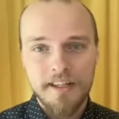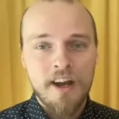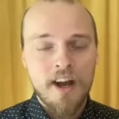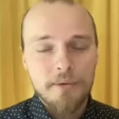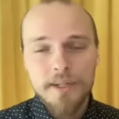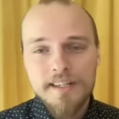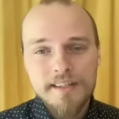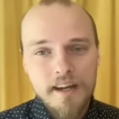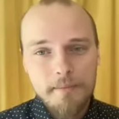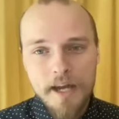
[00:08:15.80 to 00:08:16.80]
All we can
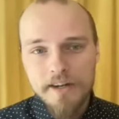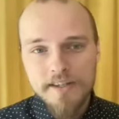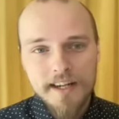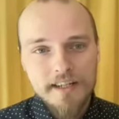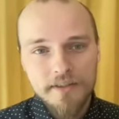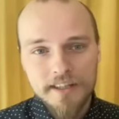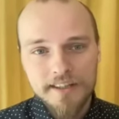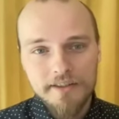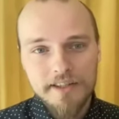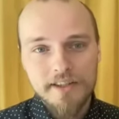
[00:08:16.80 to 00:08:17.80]
say about our scientific
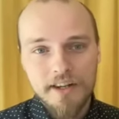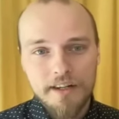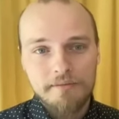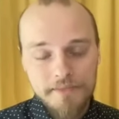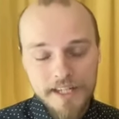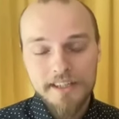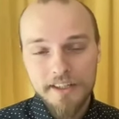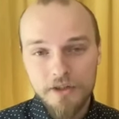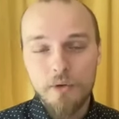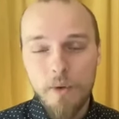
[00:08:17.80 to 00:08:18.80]
theories are that they
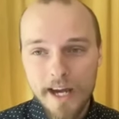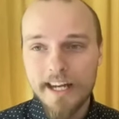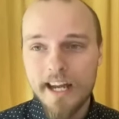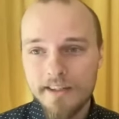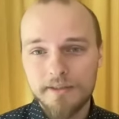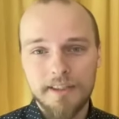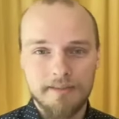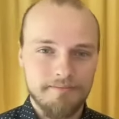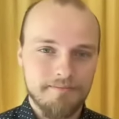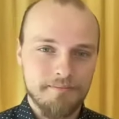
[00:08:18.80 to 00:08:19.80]
are quite accurate,